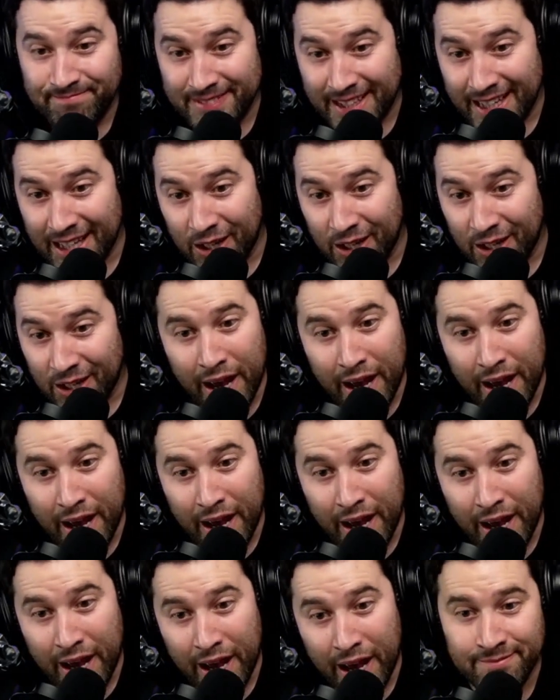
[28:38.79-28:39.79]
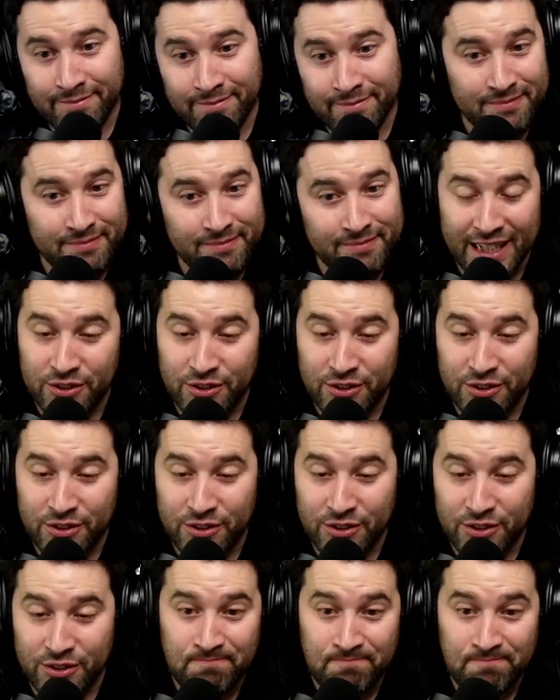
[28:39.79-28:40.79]
in a way, it's
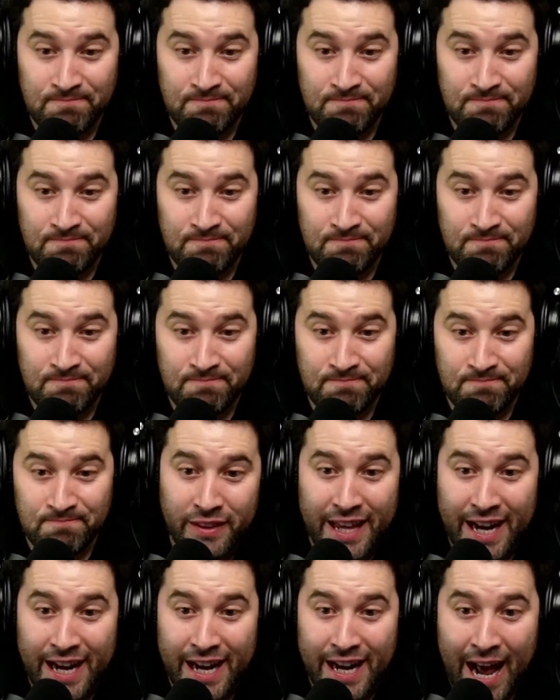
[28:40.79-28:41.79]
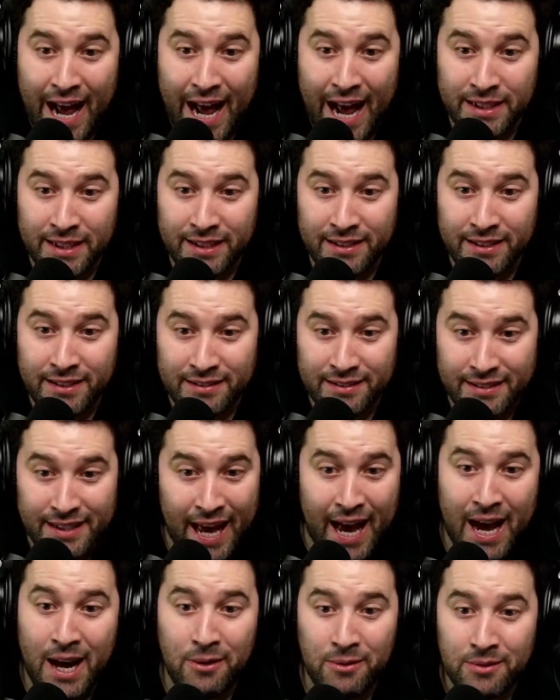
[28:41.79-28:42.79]
good that it happened
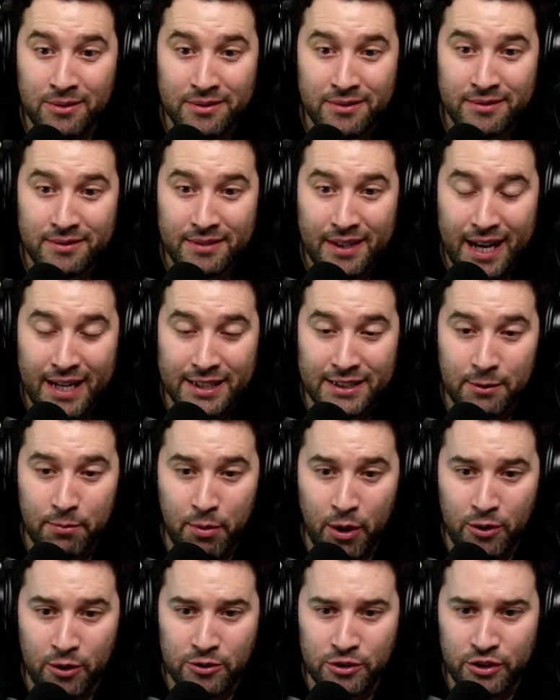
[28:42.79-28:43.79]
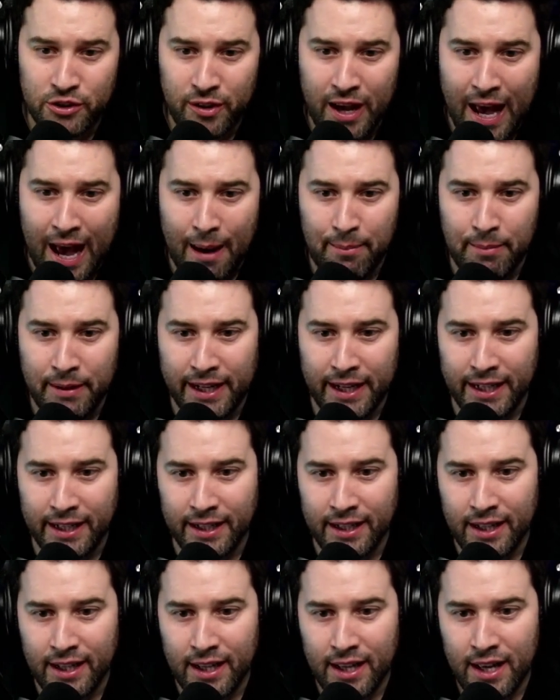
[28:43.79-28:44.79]
now as opposed to
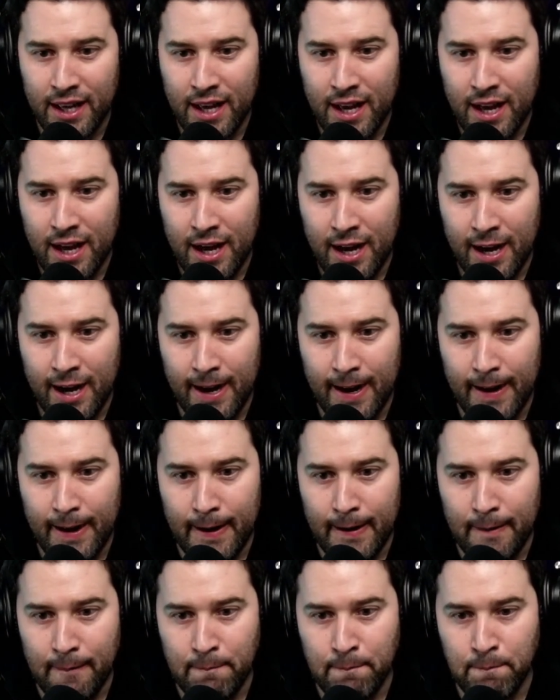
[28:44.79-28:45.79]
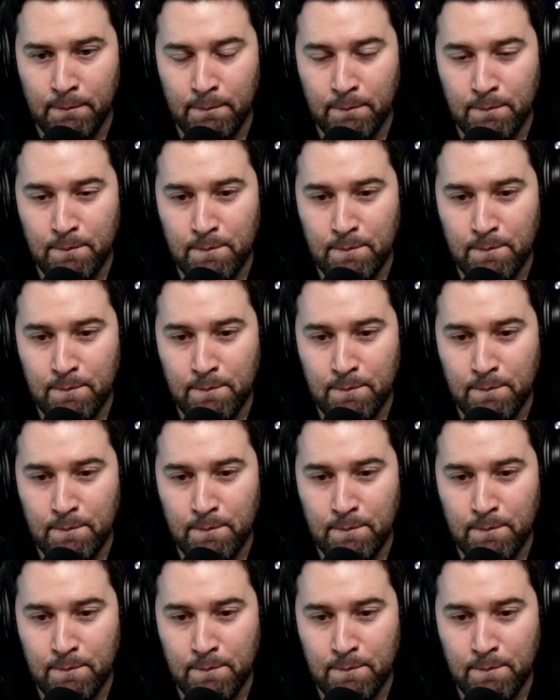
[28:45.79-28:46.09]
happening in